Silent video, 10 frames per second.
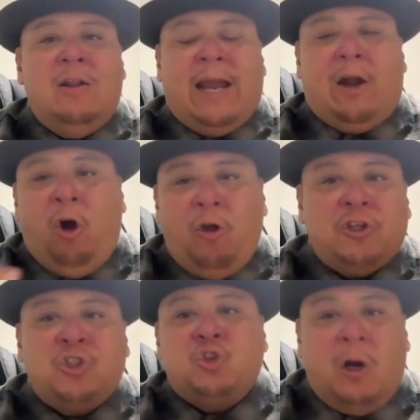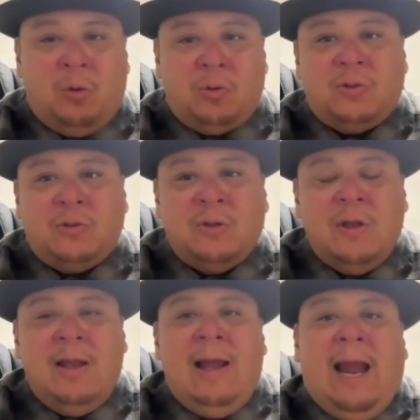all the struggles,
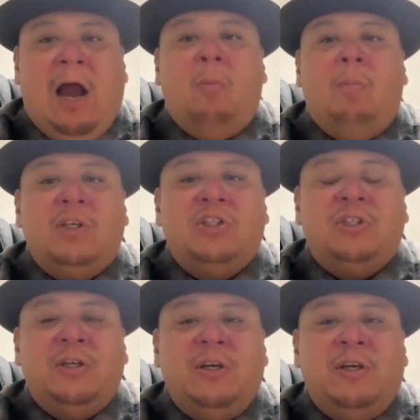how much